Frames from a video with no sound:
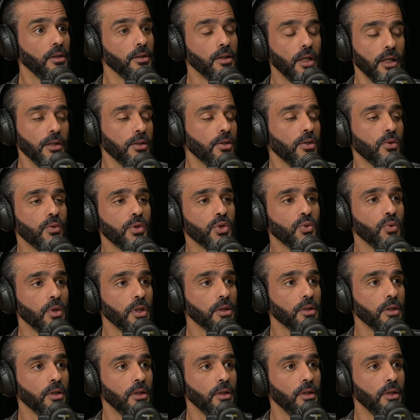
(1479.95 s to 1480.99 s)
The answer was
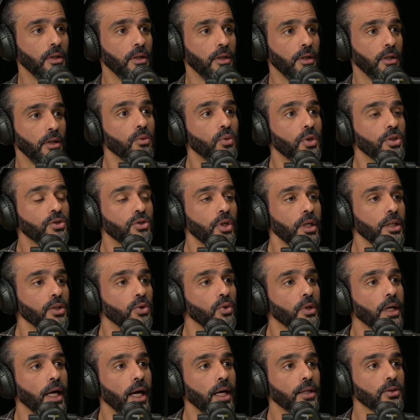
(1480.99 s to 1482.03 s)
what? We're trying
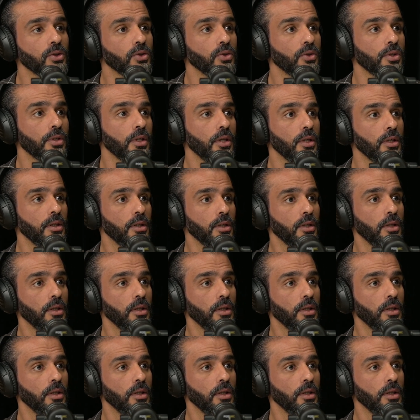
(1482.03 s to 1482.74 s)
to catch Usain.